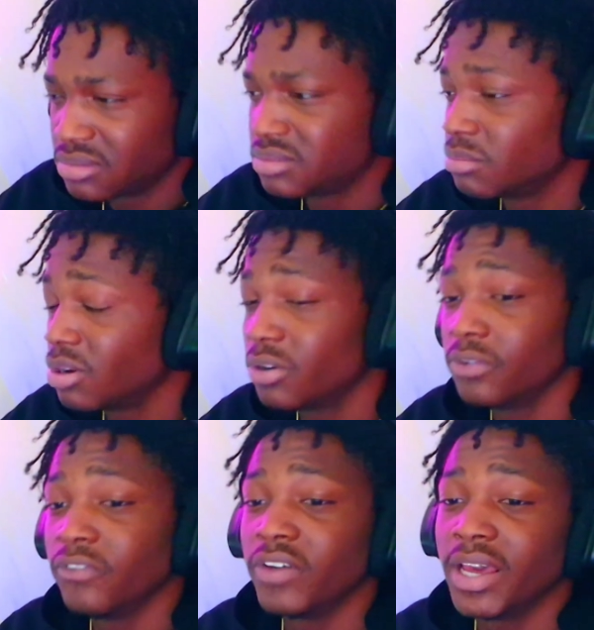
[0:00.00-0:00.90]
Bro,
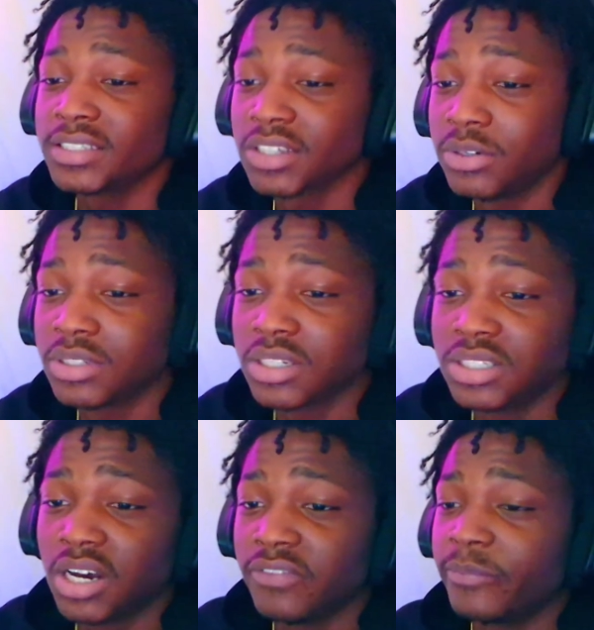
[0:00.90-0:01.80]
Fatso is a
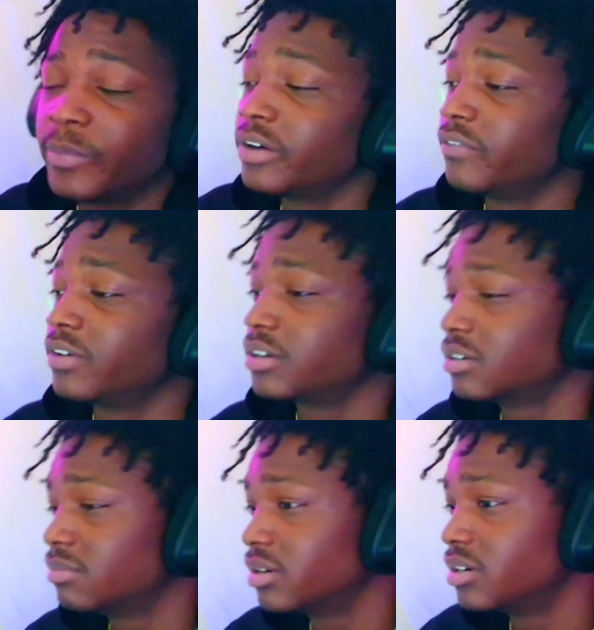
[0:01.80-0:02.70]
tough
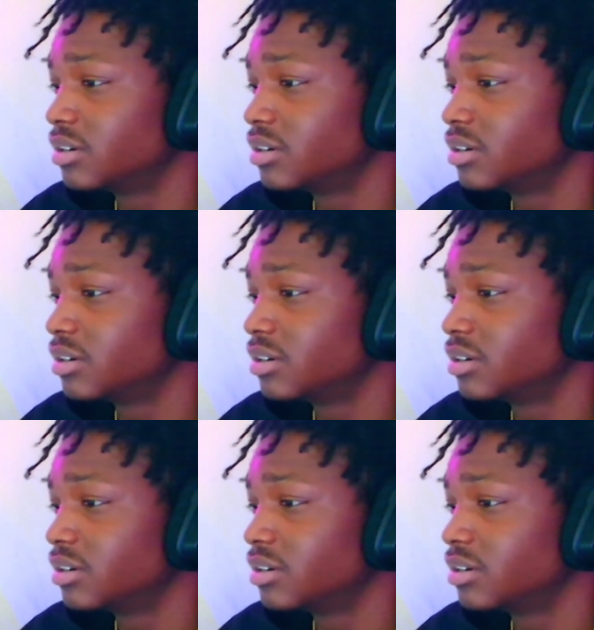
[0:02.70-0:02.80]
motherfucker, bro.